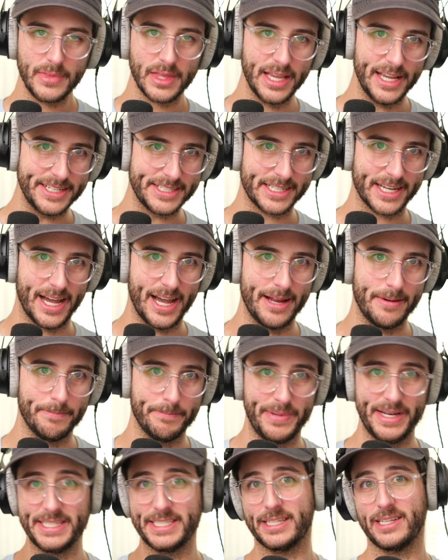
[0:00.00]
It's got
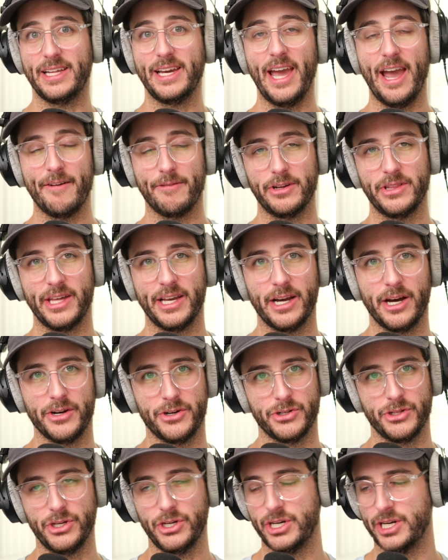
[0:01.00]
basically everything
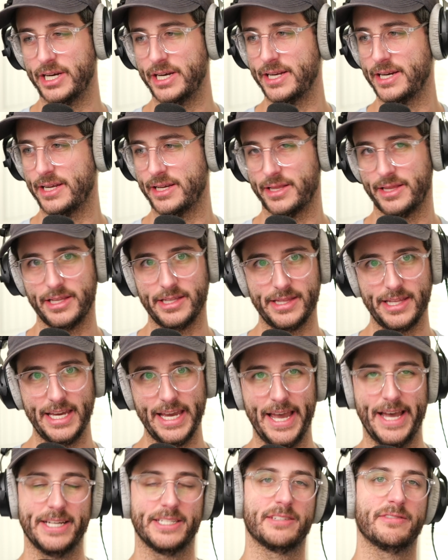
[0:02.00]
under the hood that the
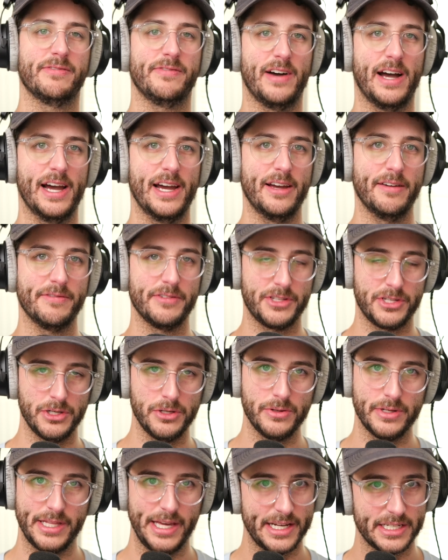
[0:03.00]
S5 II and the